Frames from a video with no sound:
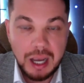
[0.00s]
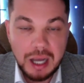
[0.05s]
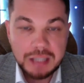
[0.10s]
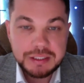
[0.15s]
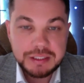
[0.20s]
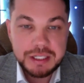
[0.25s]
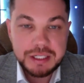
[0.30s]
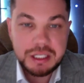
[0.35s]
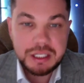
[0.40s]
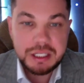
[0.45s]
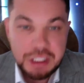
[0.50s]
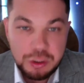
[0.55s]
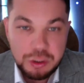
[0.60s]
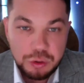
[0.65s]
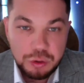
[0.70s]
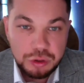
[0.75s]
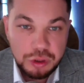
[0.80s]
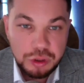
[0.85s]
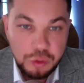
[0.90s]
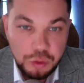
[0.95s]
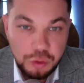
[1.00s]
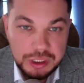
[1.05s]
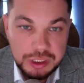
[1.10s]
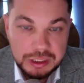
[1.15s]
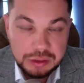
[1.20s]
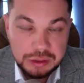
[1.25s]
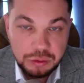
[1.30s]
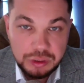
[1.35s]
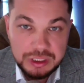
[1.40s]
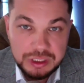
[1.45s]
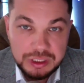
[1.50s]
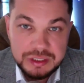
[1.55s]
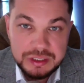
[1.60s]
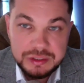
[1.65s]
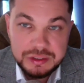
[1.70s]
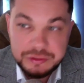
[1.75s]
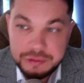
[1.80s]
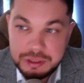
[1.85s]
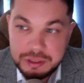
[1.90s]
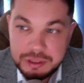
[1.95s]
it on the phone,
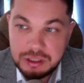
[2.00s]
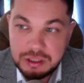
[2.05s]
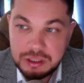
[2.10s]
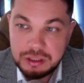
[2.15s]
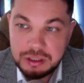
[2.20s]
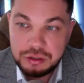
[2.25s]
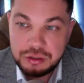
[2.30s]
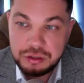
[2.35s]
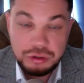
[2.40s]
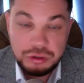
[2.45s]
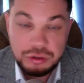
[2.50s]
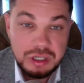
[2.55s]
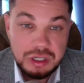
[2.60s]
on the screen.